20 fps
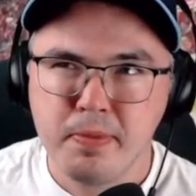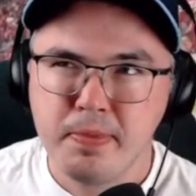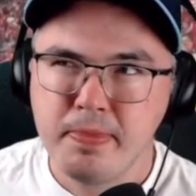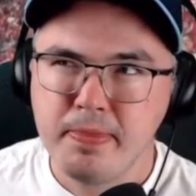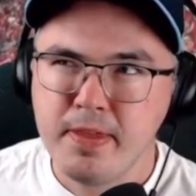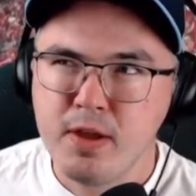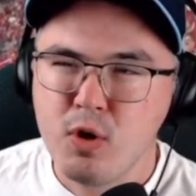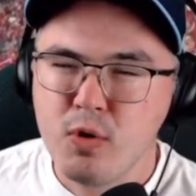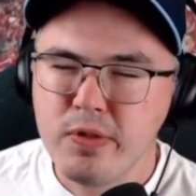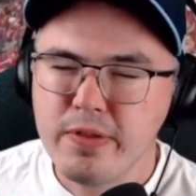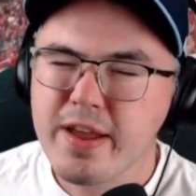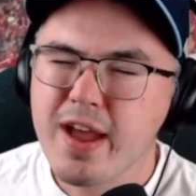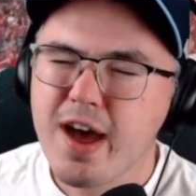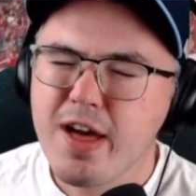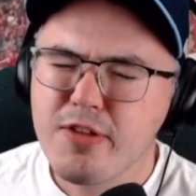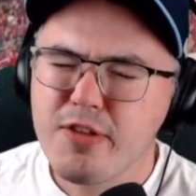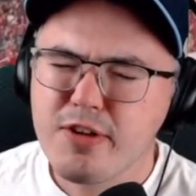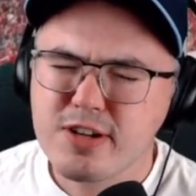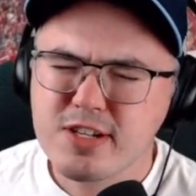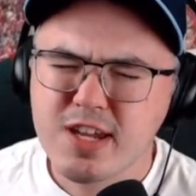The only
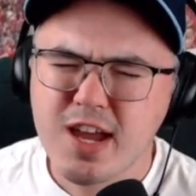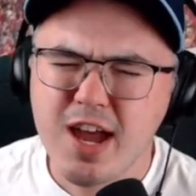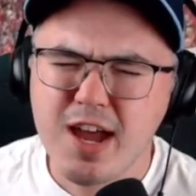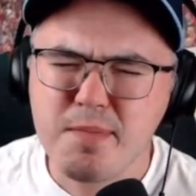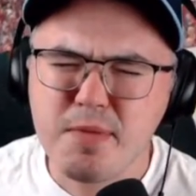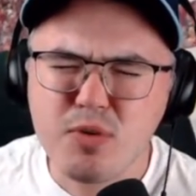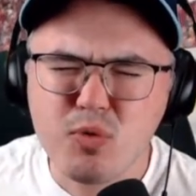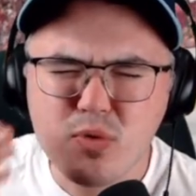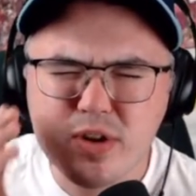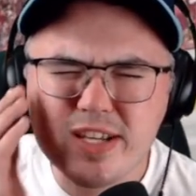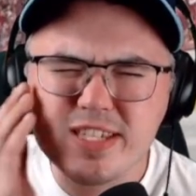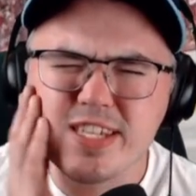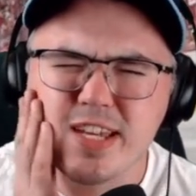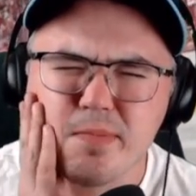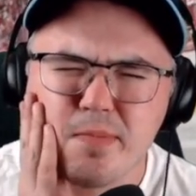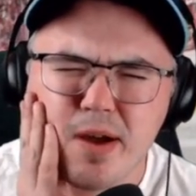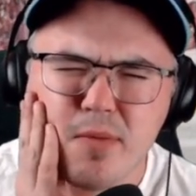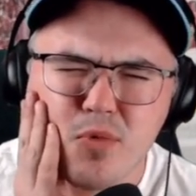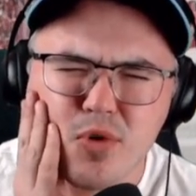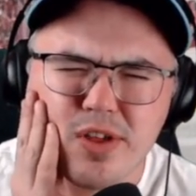other time in recent
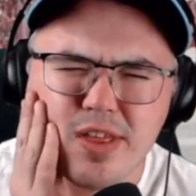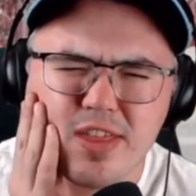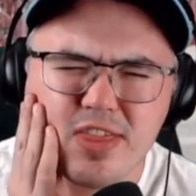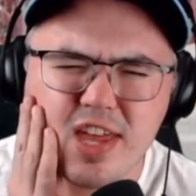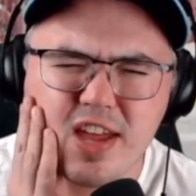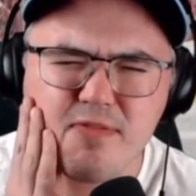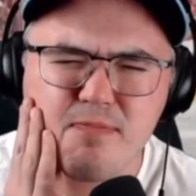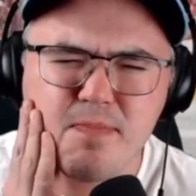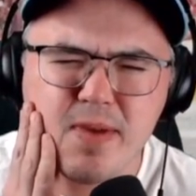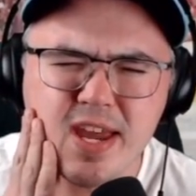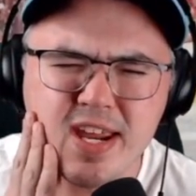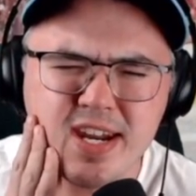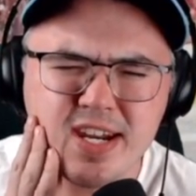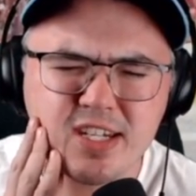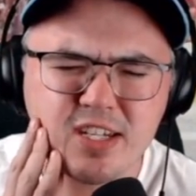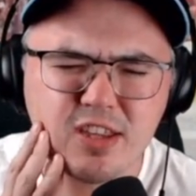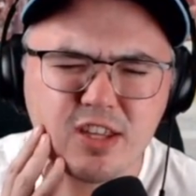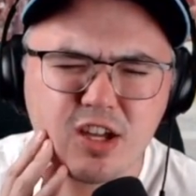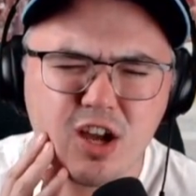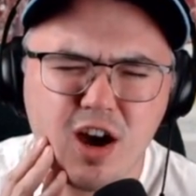memory that they've made it
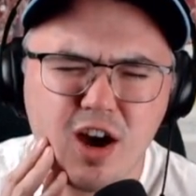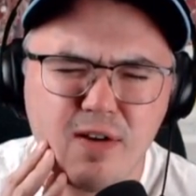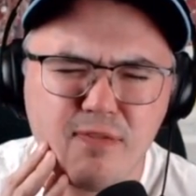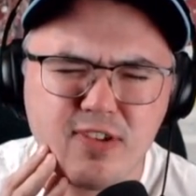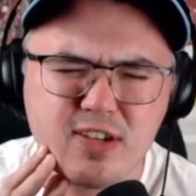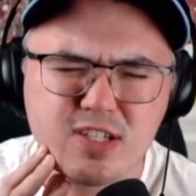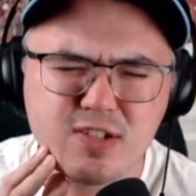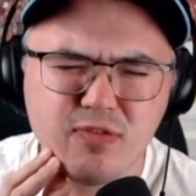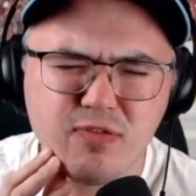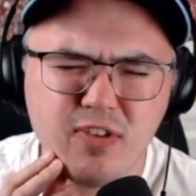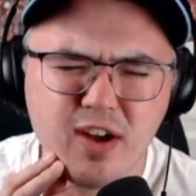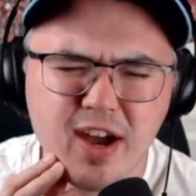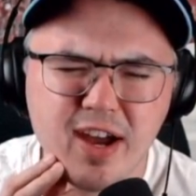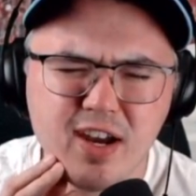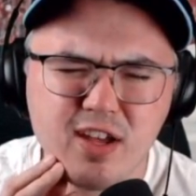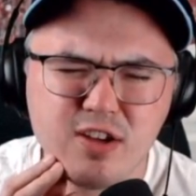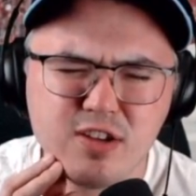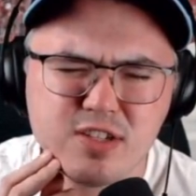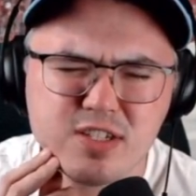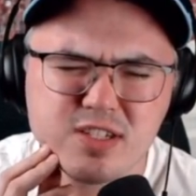to the conference
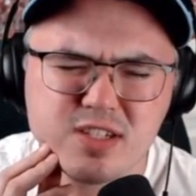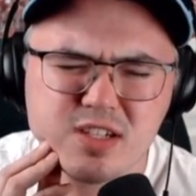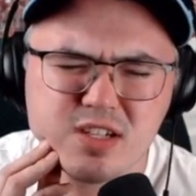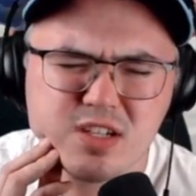finals,